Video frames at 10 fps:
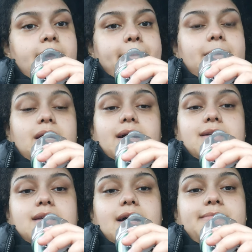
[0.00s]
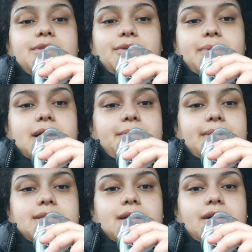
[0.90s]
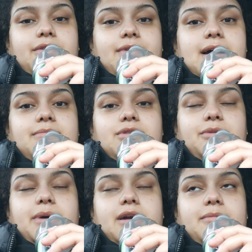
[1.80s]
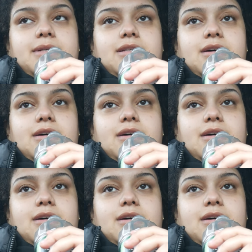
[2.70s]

But yeah, guys, I'm so proud of myself. I didn't